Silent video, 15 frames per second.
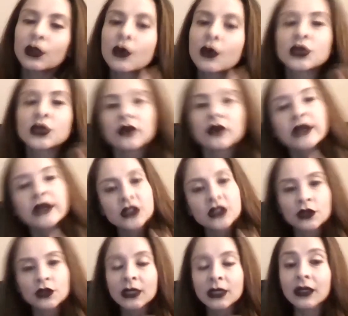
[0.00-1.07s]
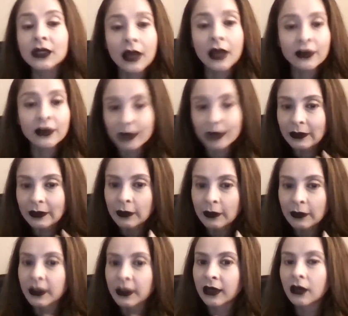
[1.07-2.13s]
go to events, you meet a lot of people,
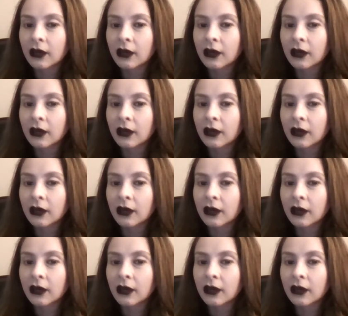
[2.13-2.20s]
but